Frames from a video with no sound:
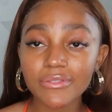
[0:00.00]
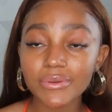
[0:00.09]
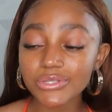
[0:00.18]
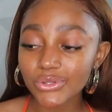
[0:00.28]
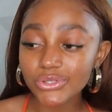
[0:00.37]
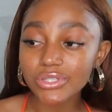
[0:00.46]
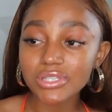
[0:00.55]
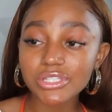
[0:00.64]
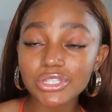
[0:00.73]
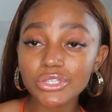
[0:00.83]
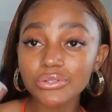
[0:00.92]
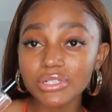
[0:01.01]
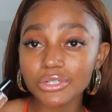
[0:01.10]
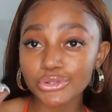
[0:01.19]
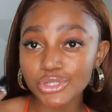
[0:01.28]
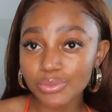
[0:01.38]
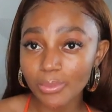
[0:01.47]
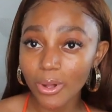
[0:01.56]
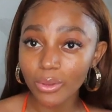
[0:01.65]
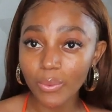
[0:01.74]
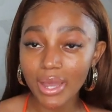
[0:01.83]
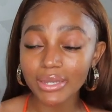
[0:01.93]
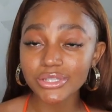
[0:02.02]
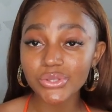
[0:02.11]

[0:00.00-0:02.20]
there was also this cute little small one.